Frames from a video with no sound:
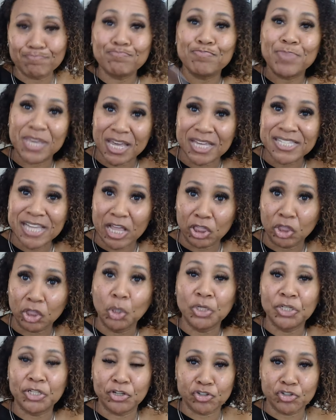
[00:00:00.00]
Because I
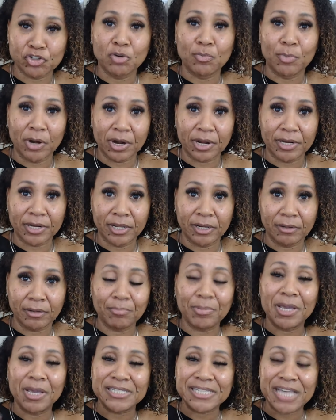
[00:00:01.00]
learned digital marketing,
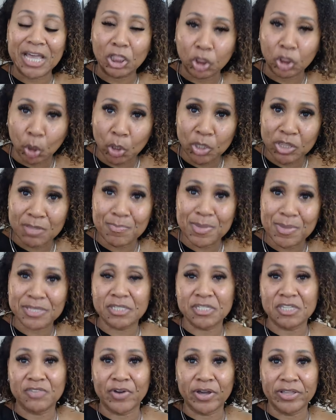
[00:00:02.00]
because I learned the
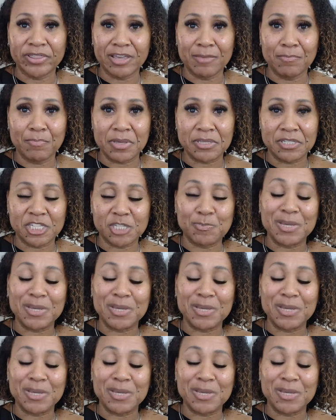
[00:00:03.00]
business of online business,